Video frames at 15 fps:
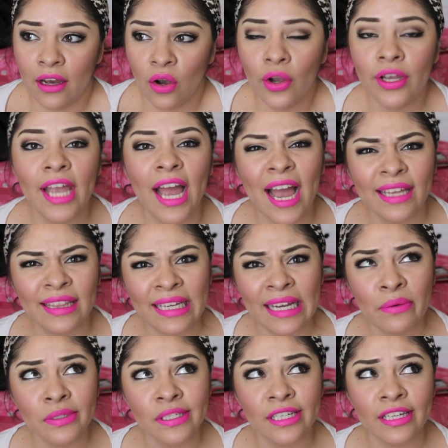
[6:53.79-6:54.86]
oh yeah, I think I
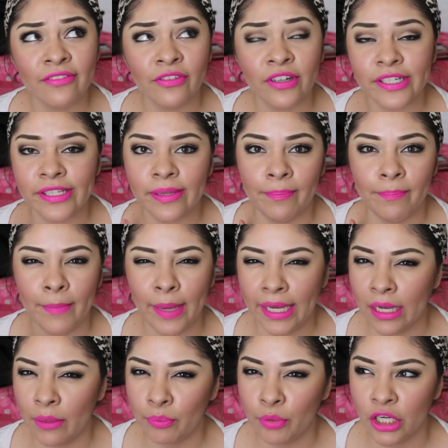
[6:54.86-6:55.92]
was looking for some
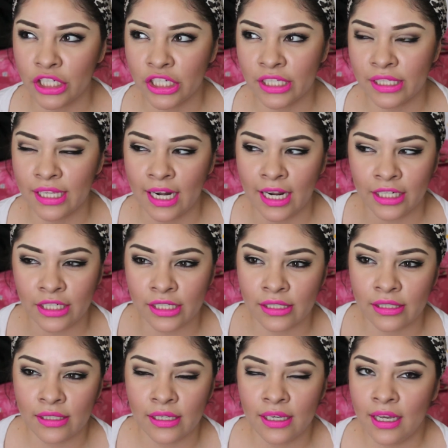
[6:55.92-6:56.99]
makeup brushes, and I
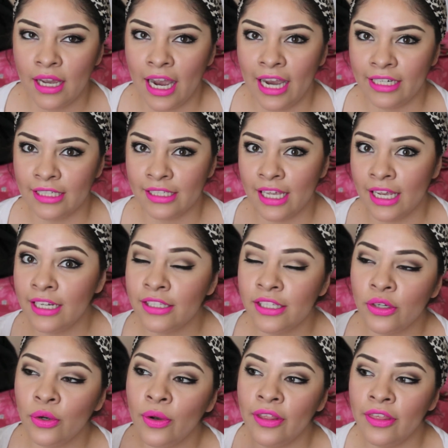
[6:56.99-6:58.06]
decided
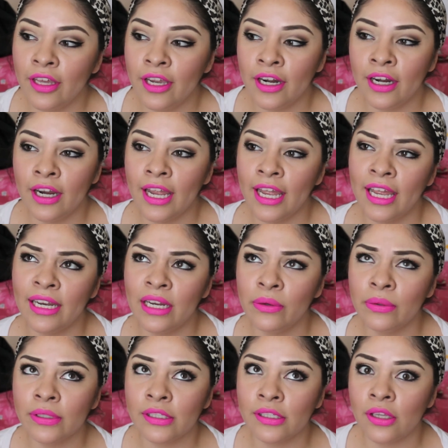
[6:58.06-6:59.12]
to go in there, and it
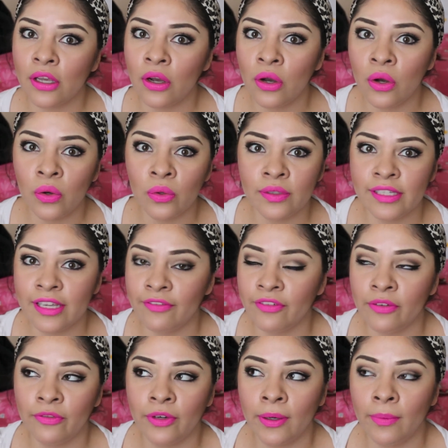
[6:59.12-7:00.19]
was so
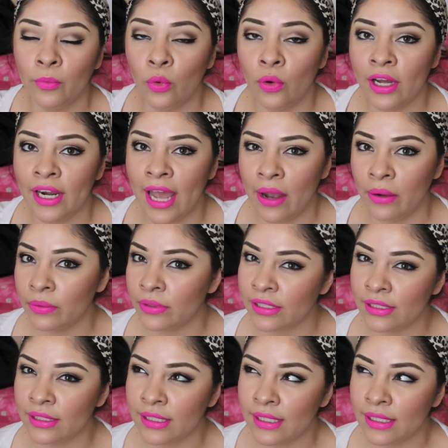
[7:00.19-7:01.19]
different from what I was